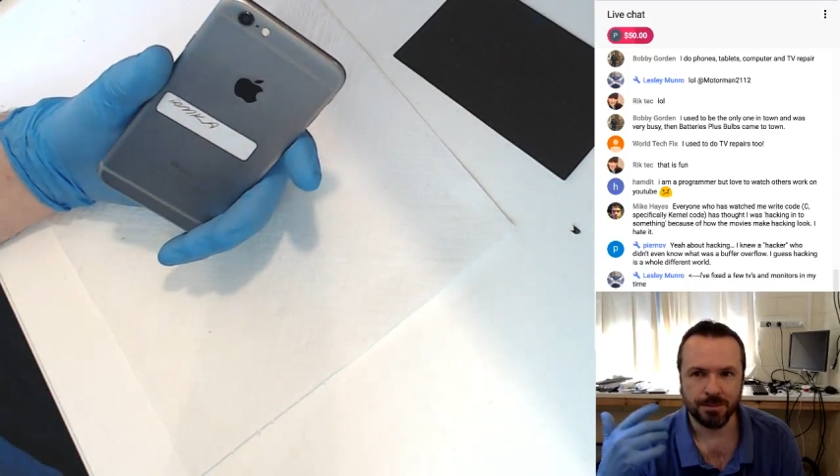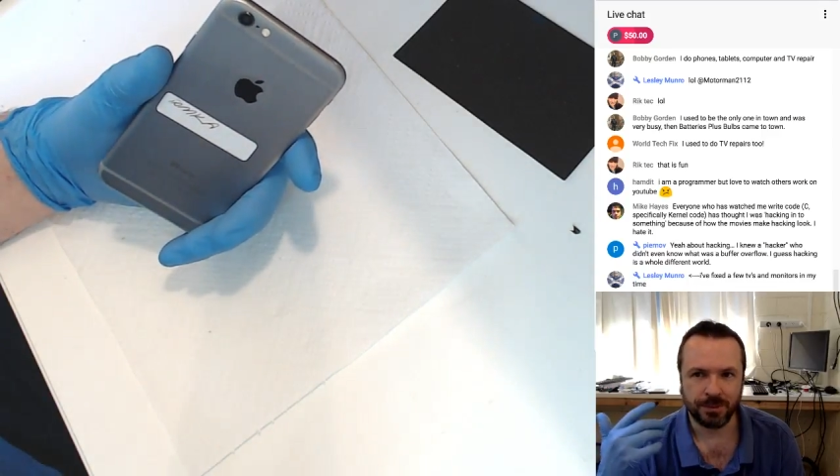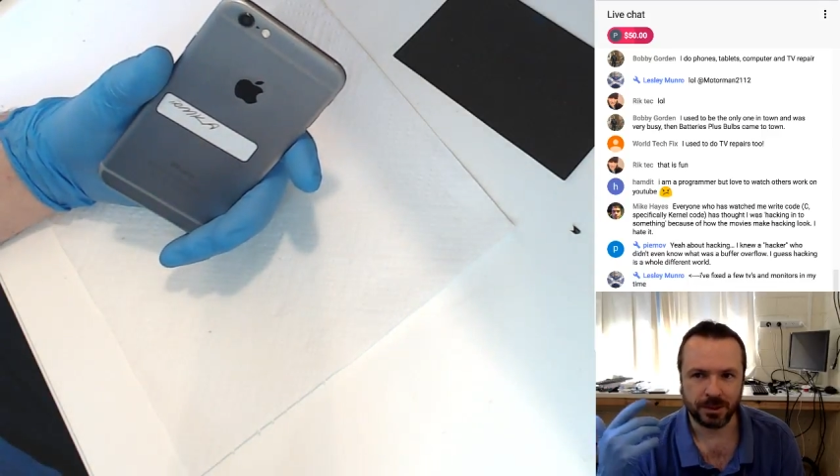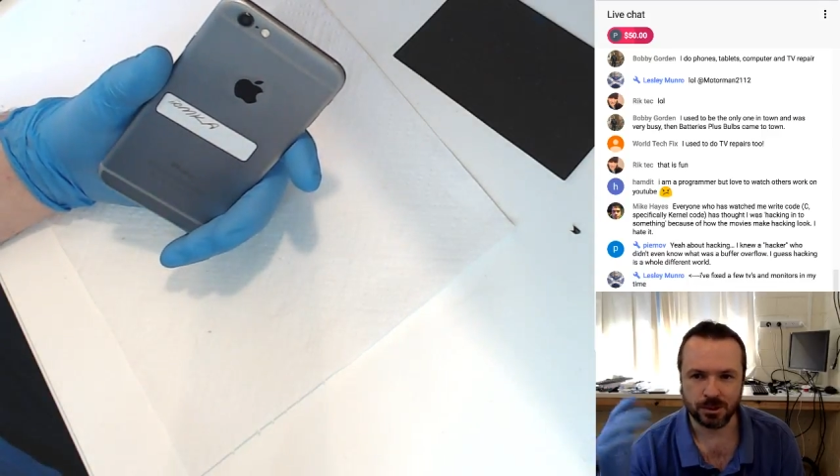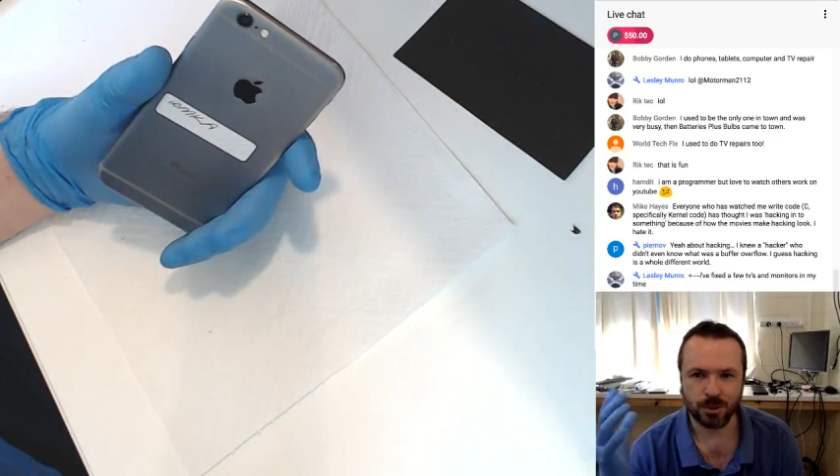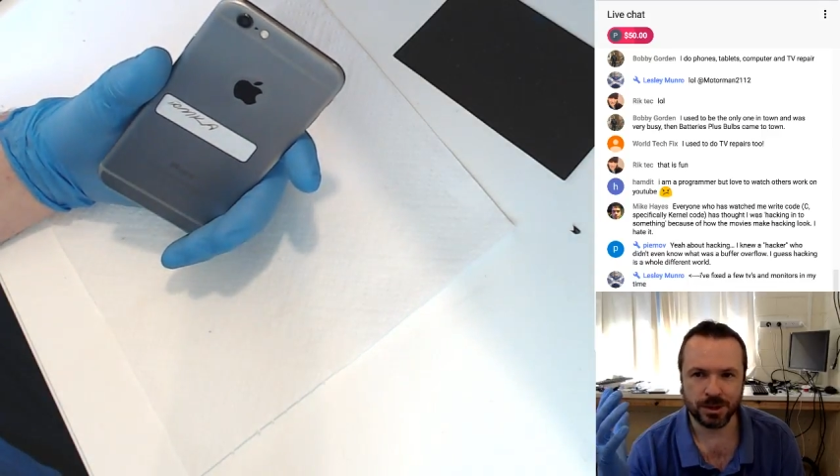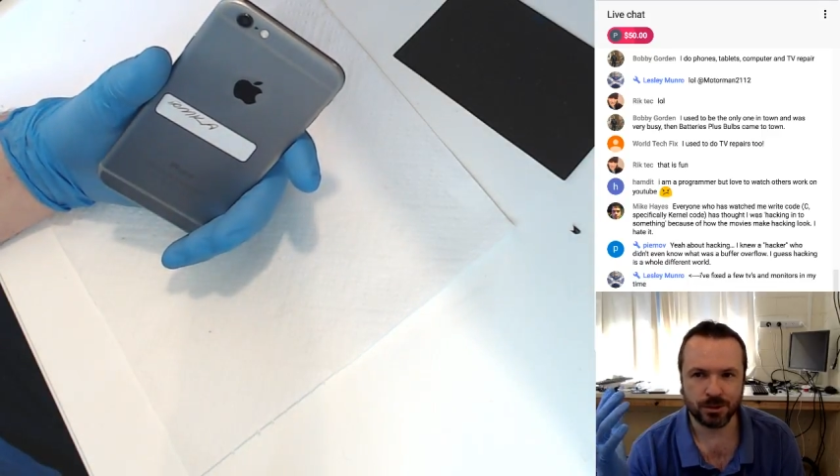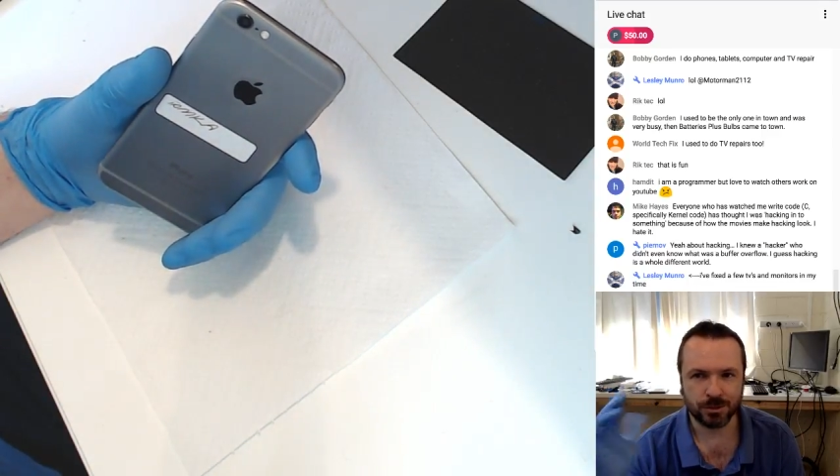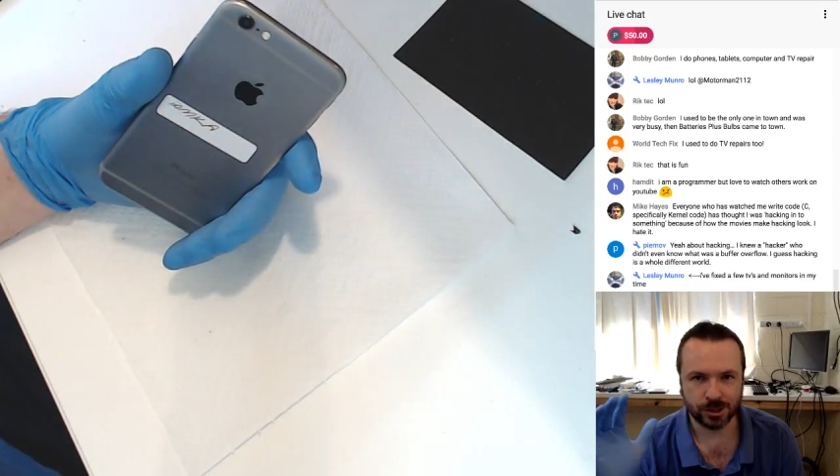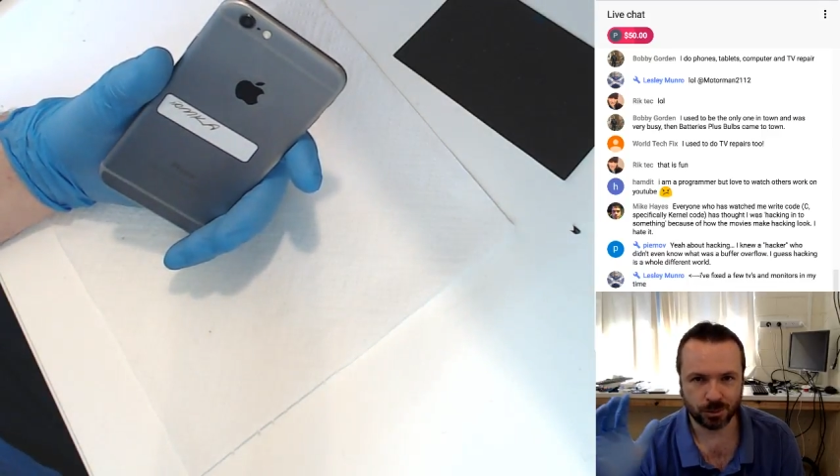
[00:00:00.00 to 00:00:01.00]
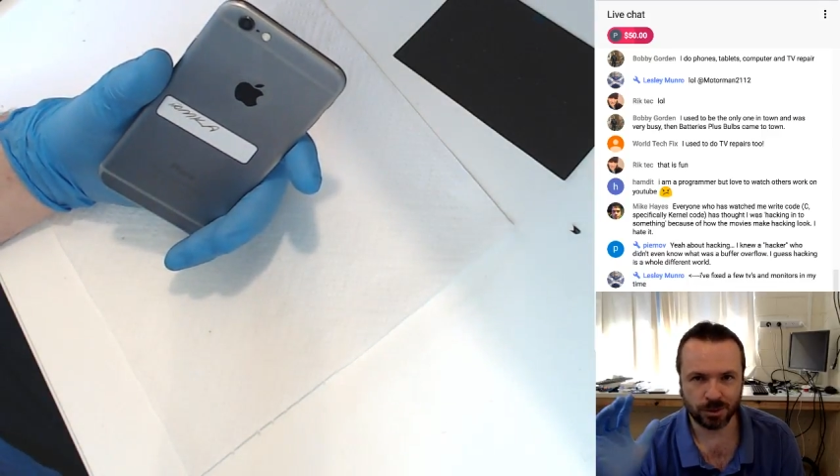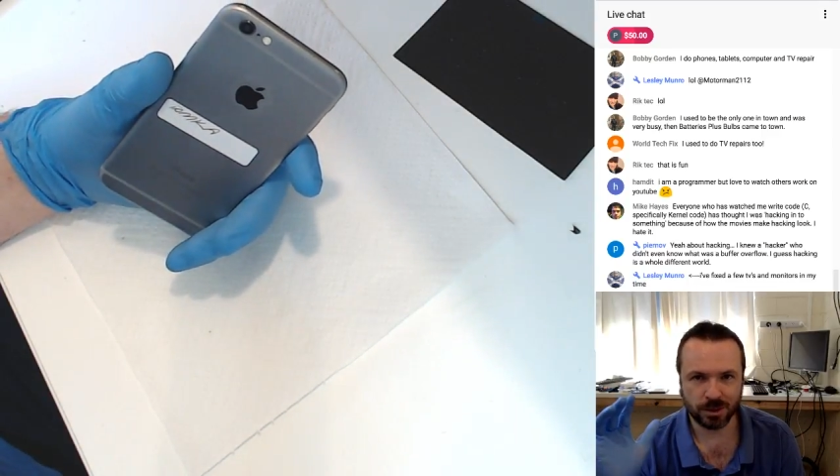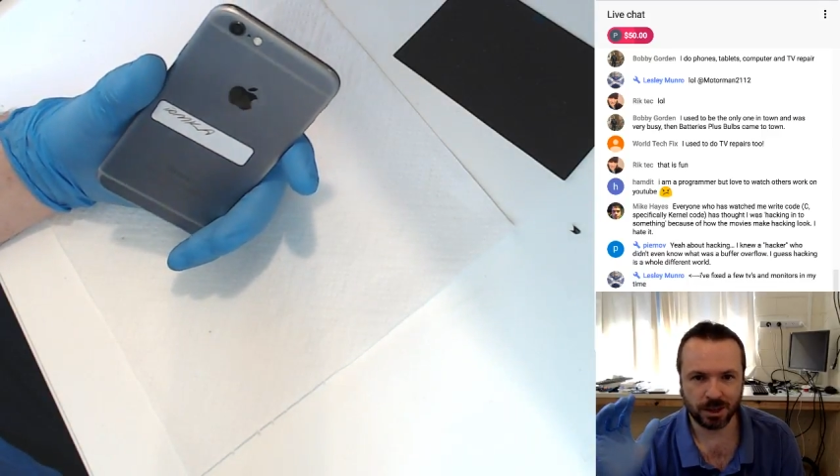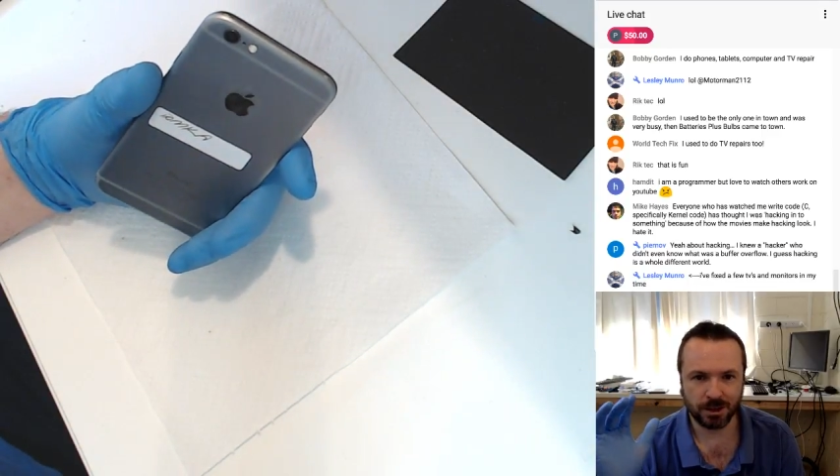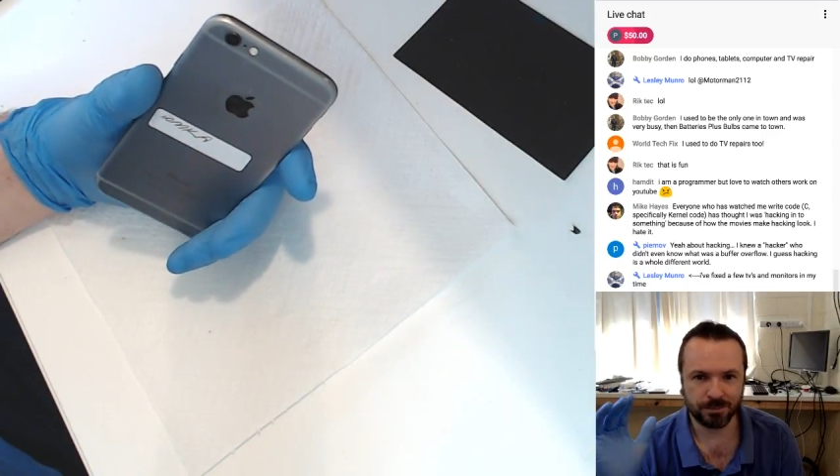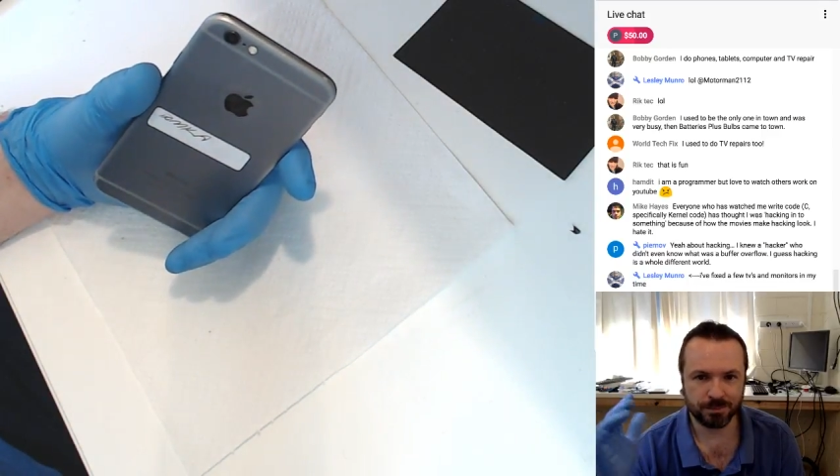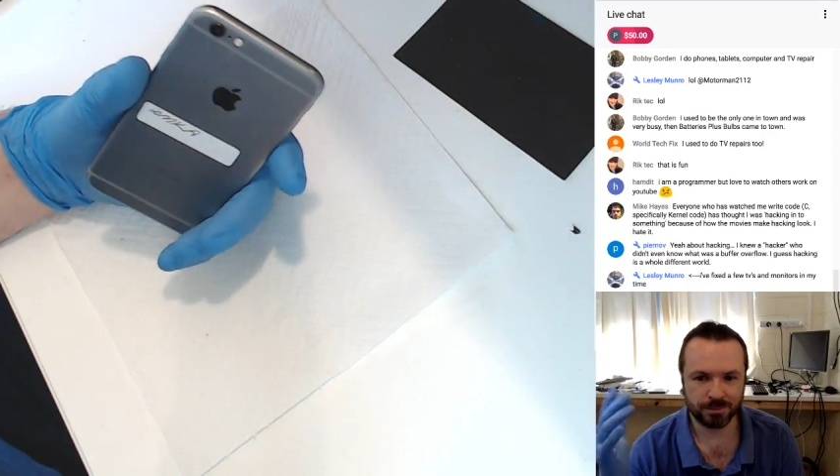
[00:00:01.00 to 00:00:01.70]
There's always a risk with that,